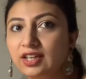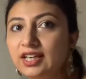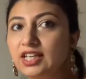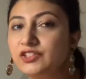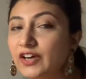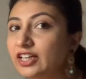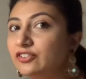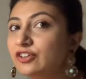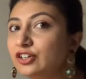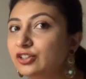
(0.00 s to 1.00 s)
It's very
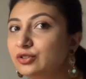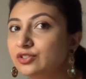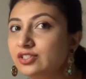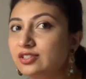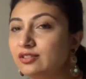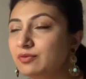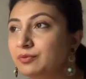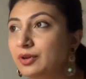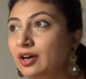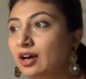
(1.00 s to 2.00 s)
difficult to just
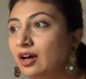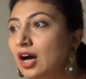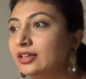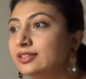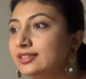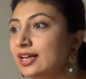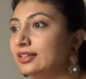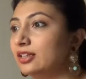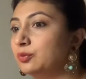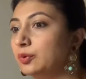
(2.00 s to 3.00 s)
understand
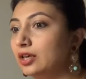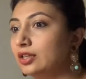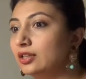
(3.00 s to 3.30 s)
it with